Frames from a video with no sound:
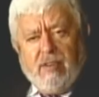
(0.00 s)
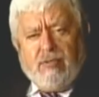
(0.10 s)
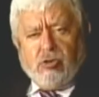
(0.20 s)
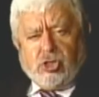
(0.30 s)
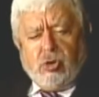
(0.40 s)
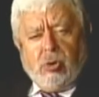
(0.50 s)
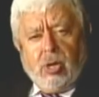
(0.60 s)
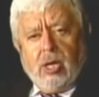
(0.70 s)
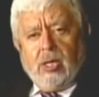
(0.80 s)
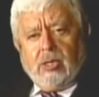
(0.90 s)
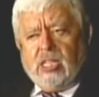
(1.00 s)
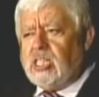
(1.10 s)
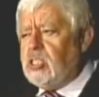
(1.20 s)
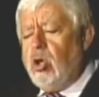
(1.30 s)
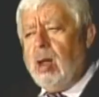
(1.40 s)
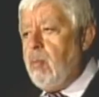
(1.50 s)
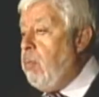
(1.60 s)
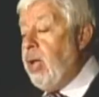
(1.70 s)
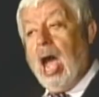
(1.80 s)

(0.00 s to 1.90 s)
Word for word: for sure this is not a mummy.